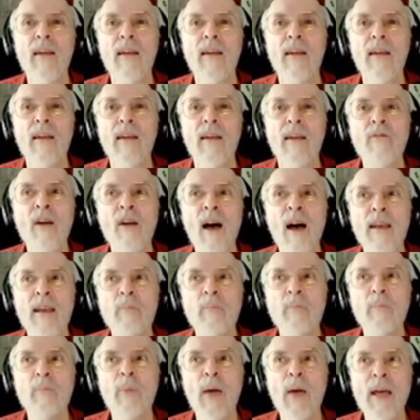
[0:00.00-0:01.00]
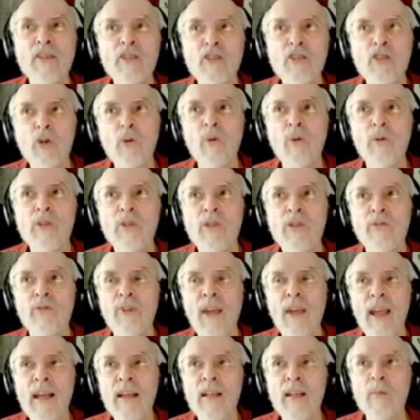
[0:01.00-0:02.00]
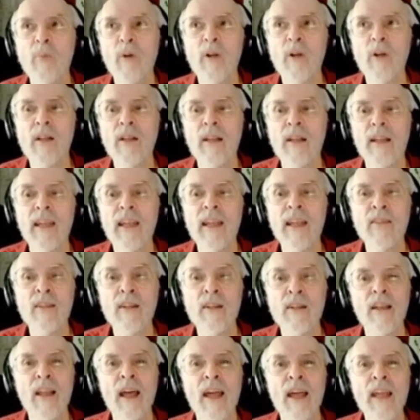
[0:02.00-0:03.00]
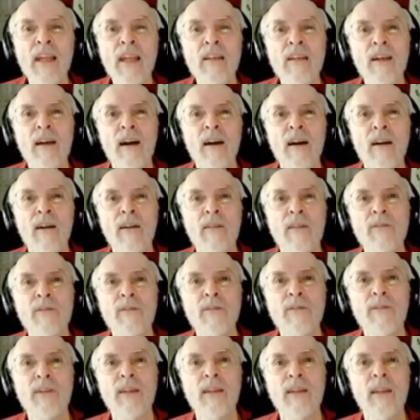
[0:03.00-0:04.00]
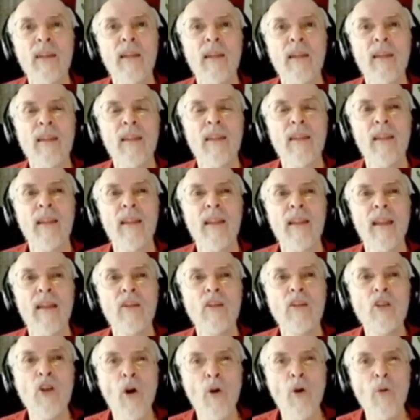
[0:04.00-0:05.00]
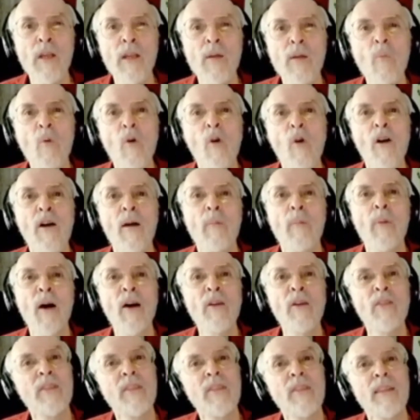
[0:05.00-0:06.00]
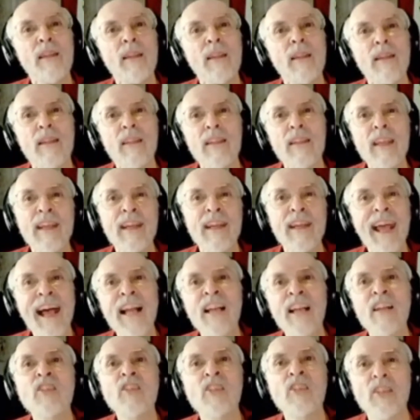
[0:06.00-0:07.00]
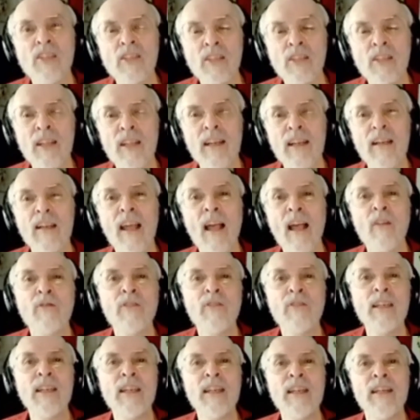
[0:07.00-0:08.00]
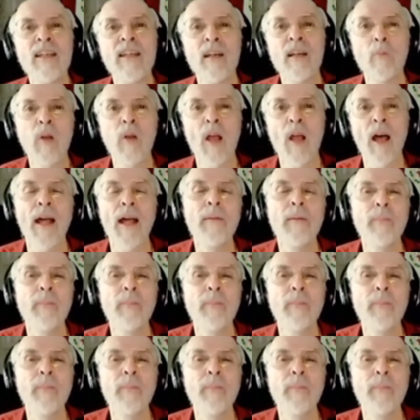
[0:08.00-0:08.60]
I've got better tools available in the light of knowing more about the analysis that LVD can apply.